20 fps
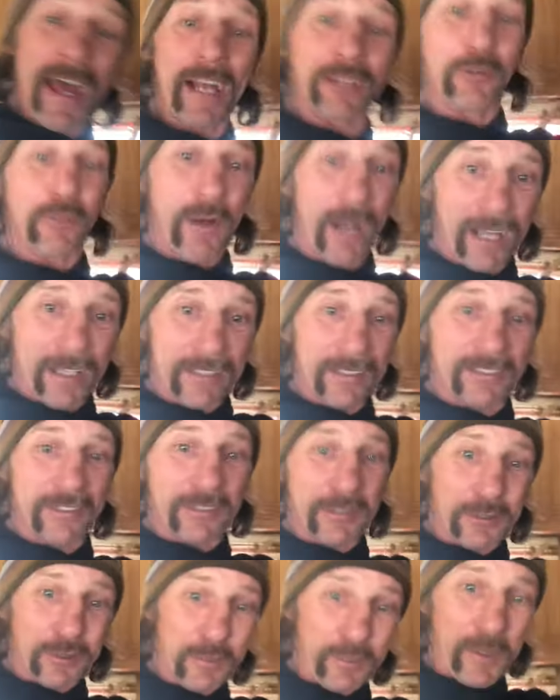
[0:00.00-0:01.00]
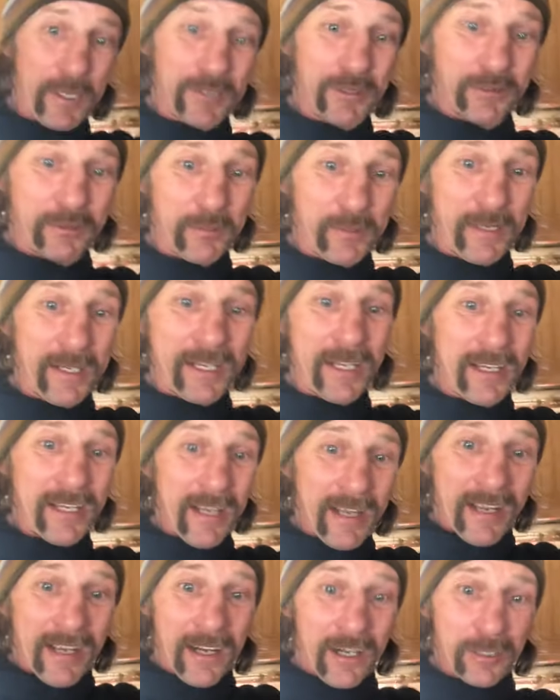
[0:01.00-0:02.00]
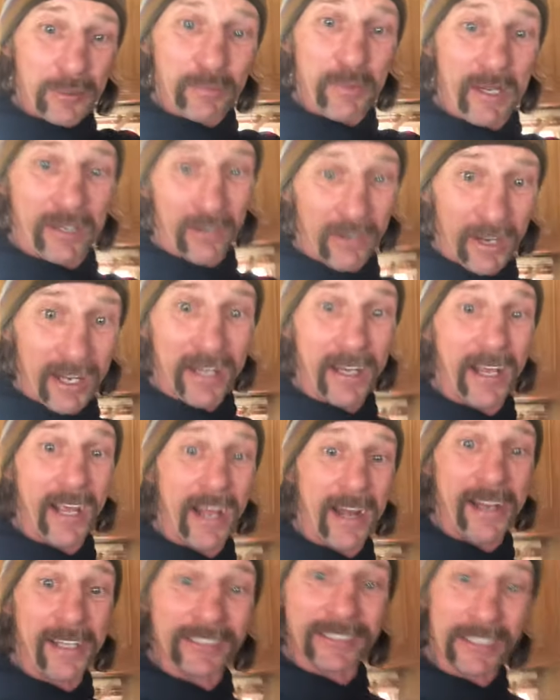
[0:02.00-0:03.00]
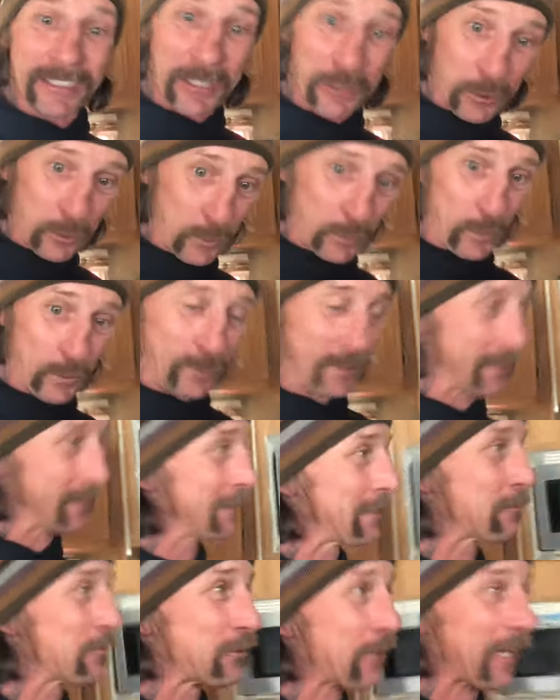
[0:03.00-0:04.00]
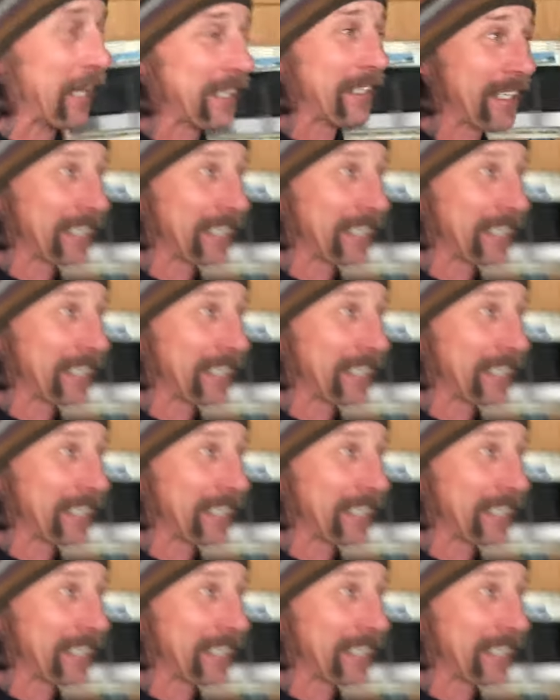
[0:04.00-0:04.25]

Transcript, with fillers: that's why this is so special to me, because my granddaddy. Oh, I'm trying